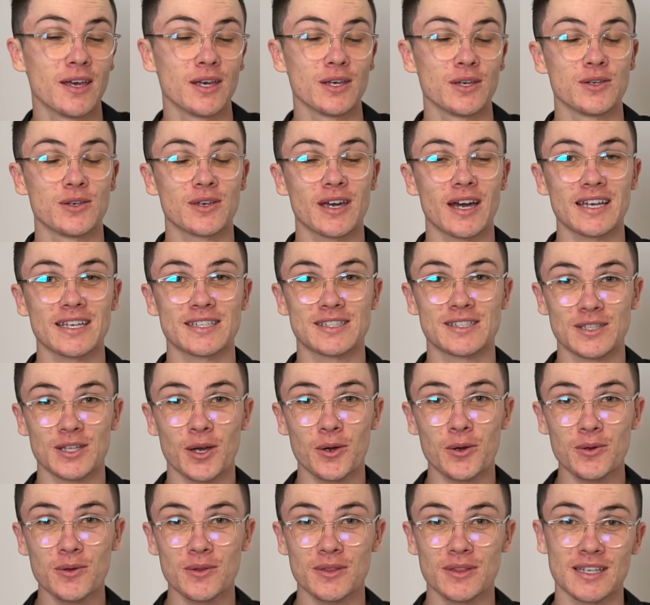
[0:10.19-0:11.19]
You guys
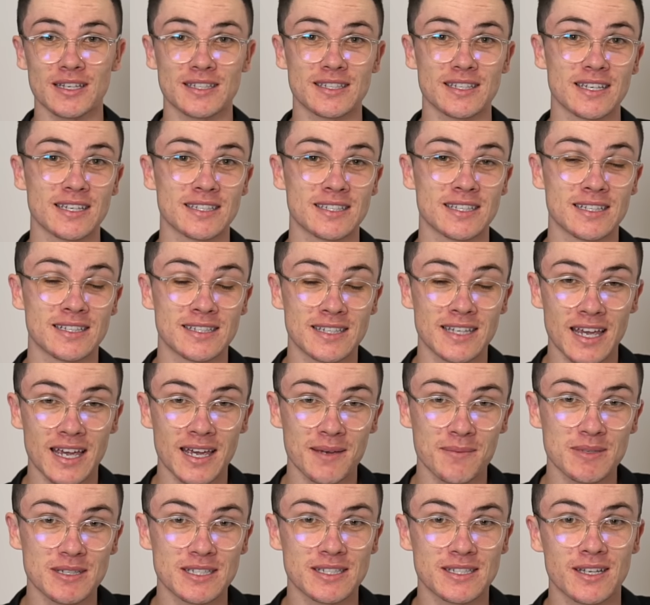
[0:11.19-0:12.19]
know this is a
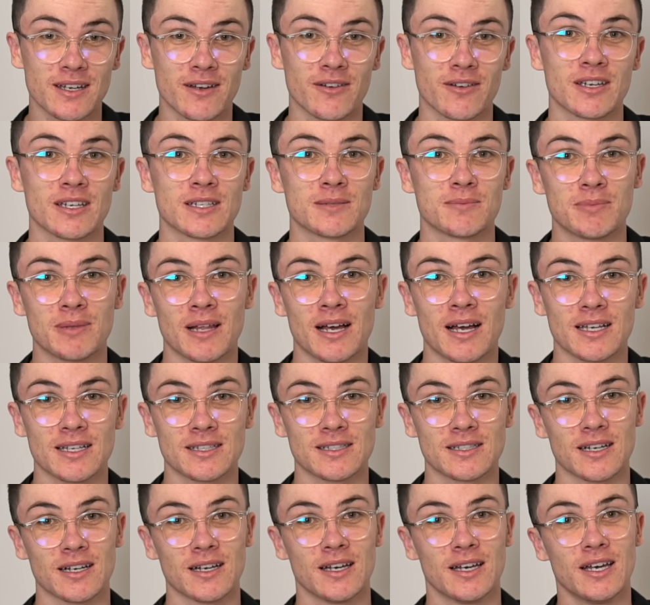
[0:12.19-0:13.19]
damn serious
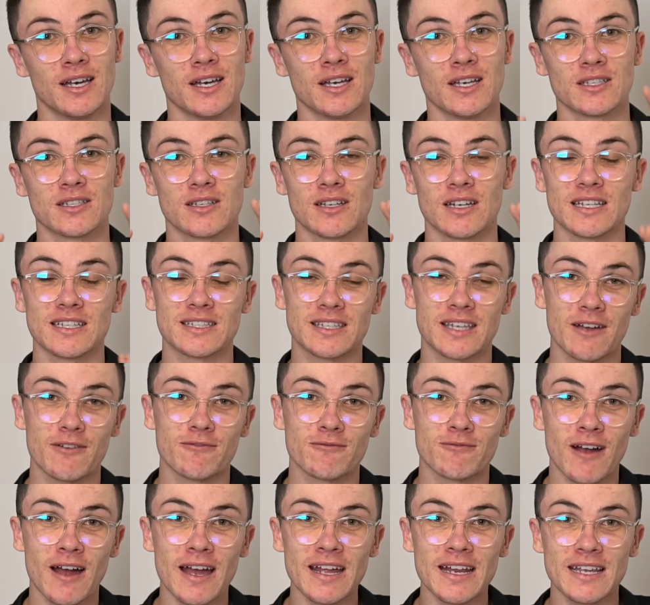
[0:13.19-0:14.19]
blaster. So let's get
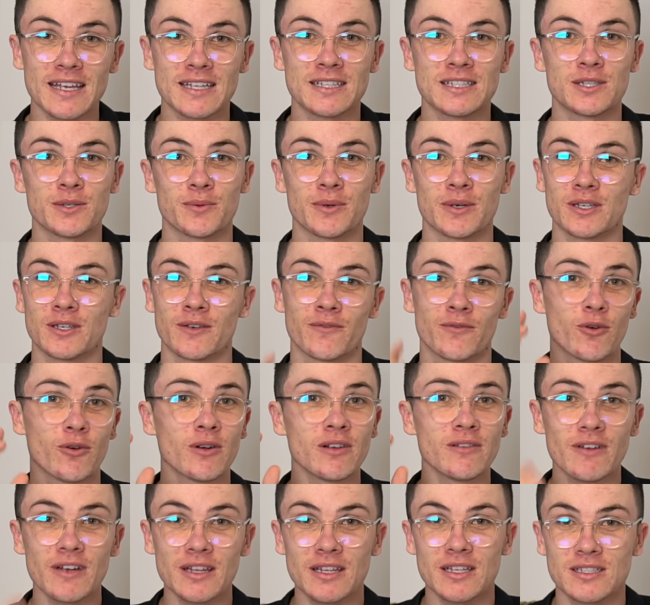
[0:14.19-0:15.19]
right into it. You've already
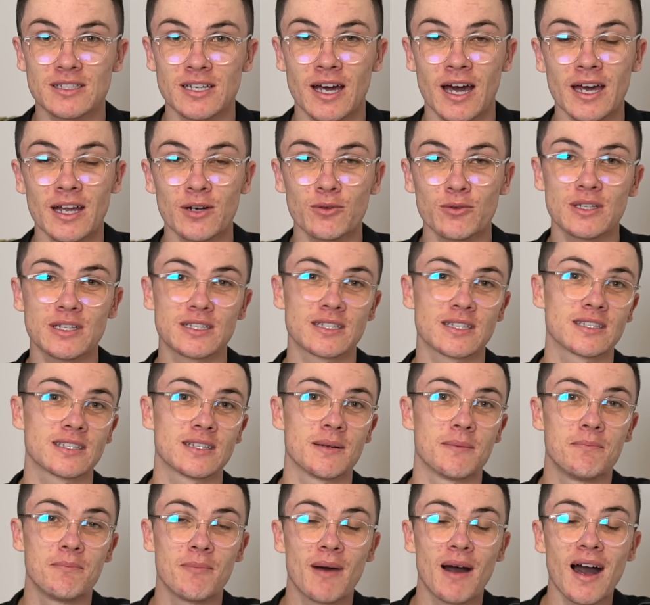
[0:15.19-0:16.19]
read the title. This is the
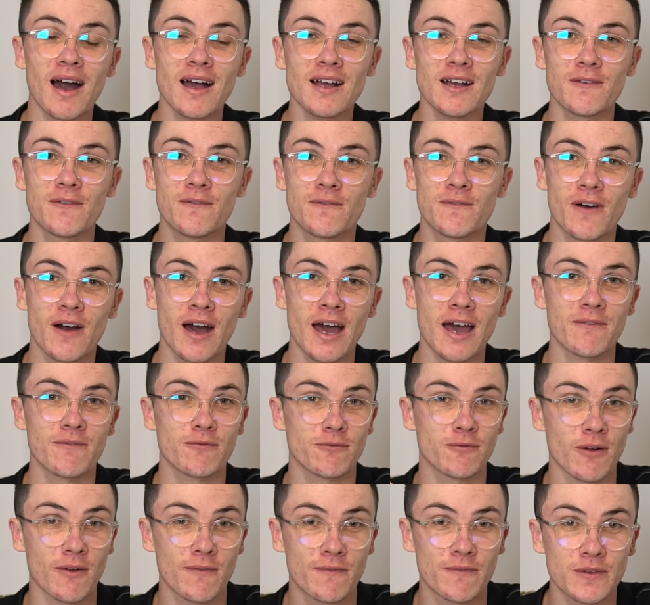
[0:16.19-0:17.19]
Mark V
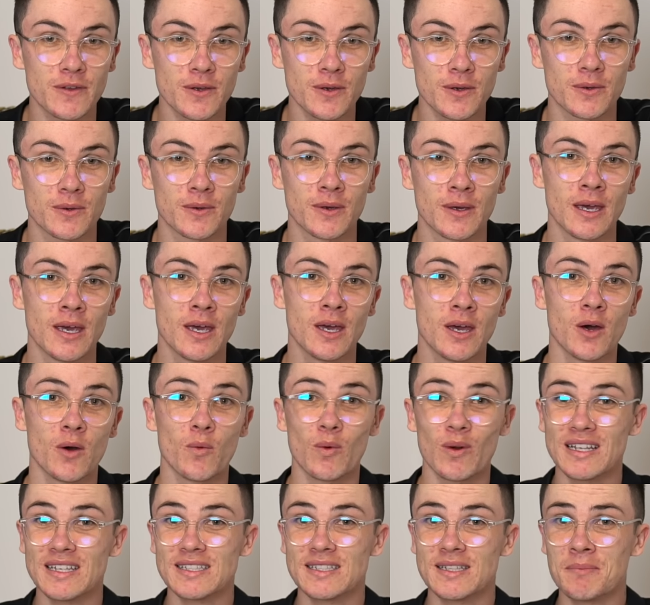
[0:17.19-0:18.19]
review.
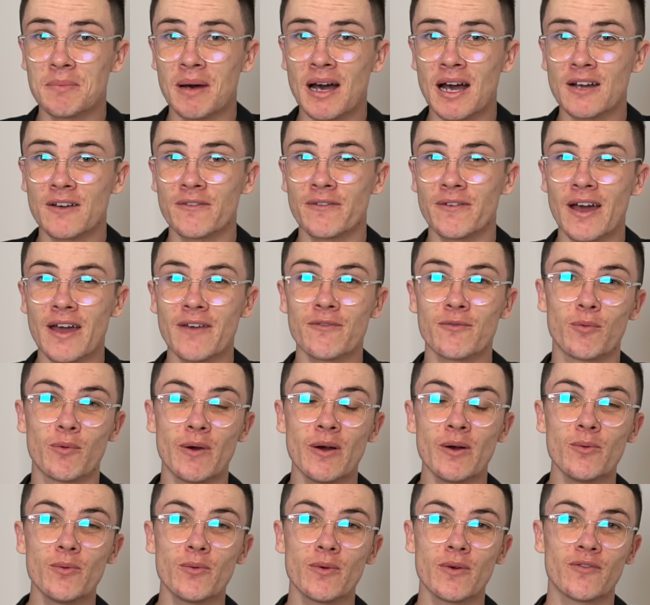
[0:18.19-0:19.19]
What is the Mark V?
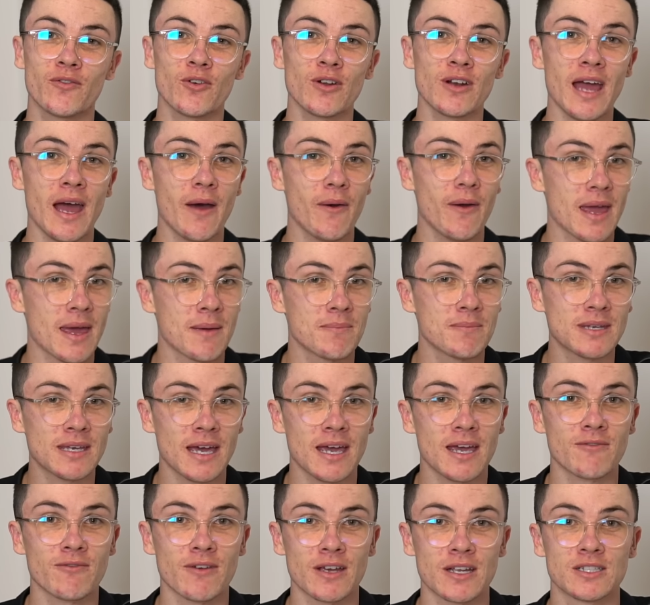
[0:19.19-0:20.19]
Well, we've got our
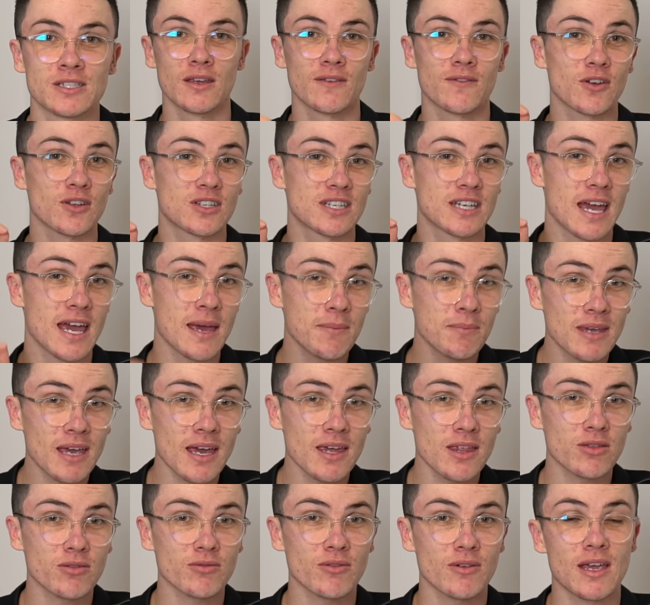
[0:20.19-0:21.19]
MK range. You've got your
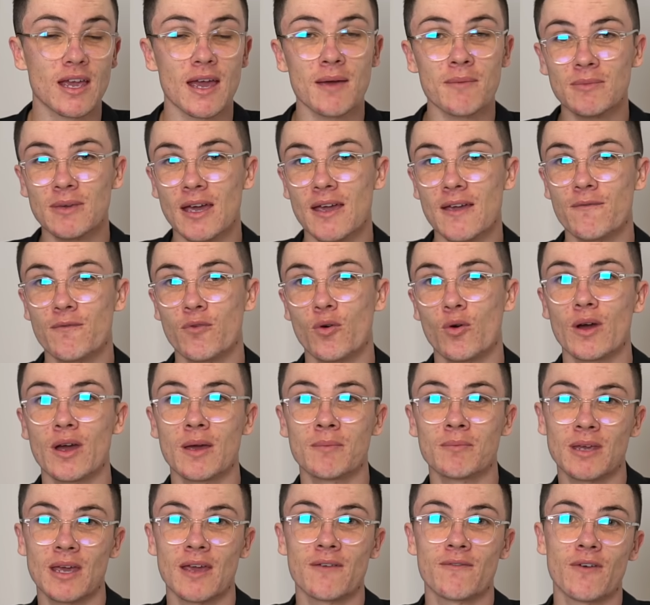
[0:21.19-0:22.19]
MK3,
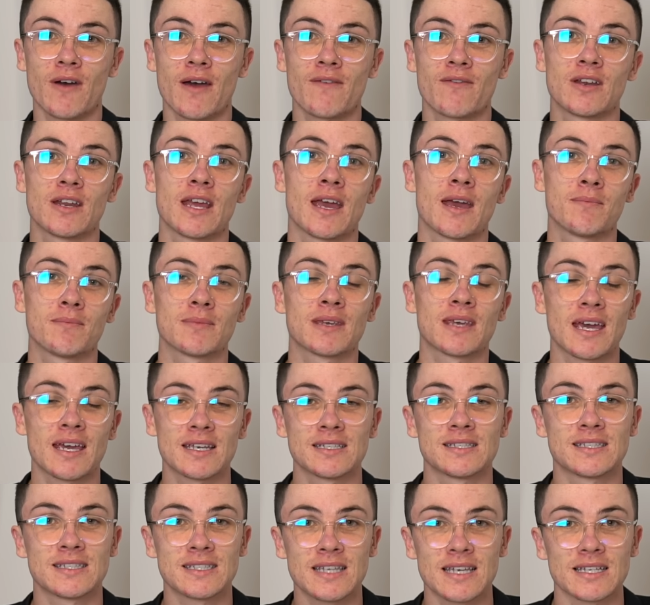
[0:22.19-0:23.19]
MK4, MK5 and
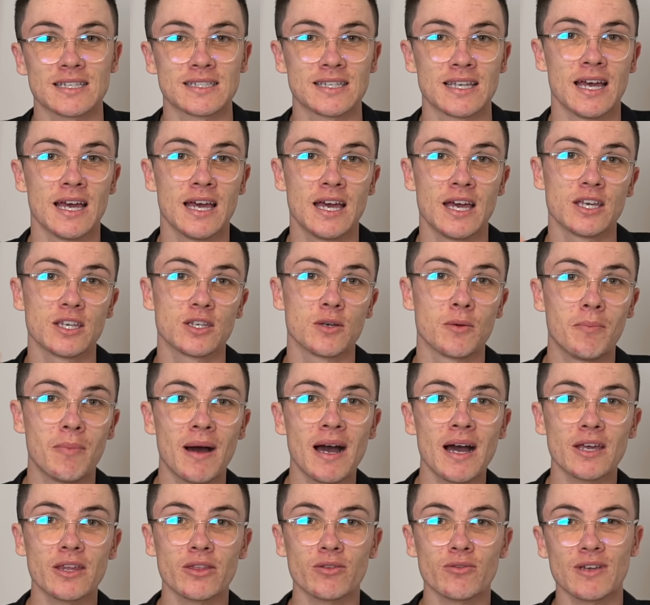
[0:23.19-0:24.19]
MK6. Your
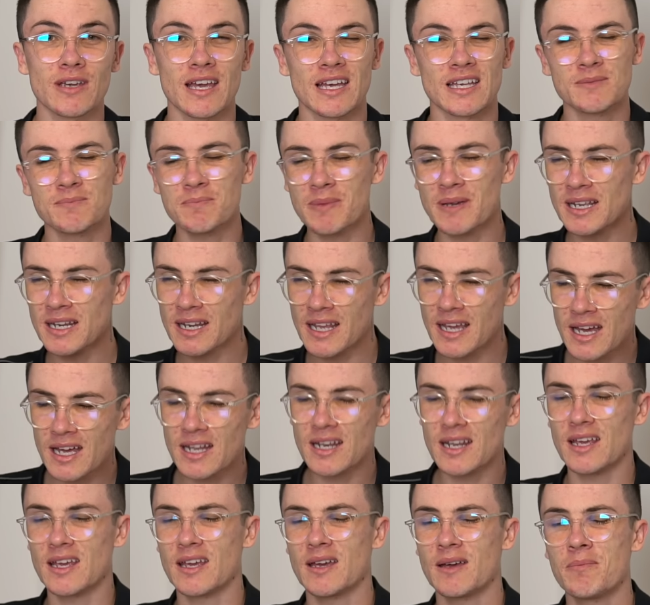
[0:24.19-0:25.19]
Mark III has been out
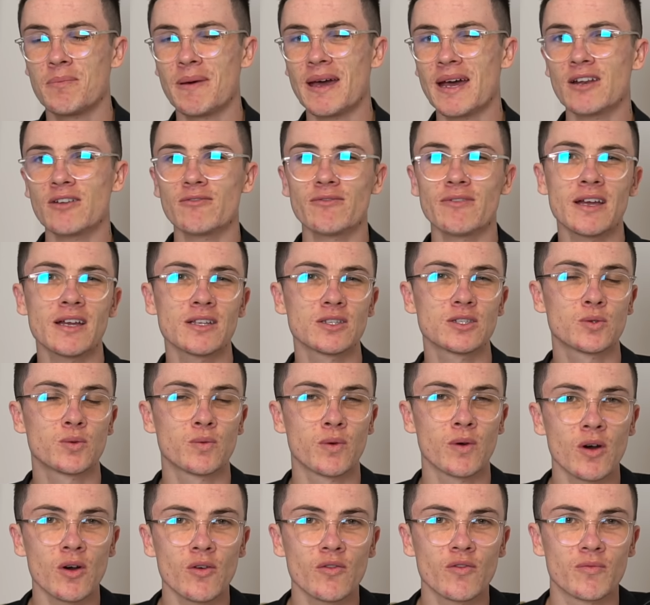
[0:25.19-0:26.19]
about around
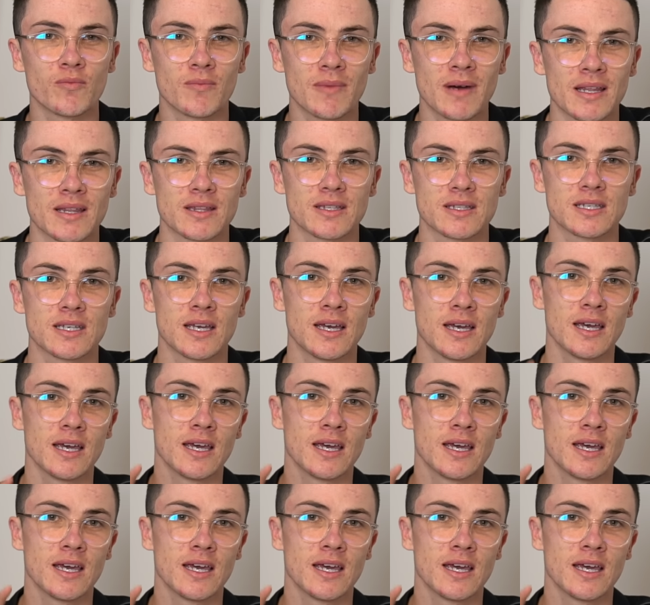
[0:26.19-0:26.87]
12 months.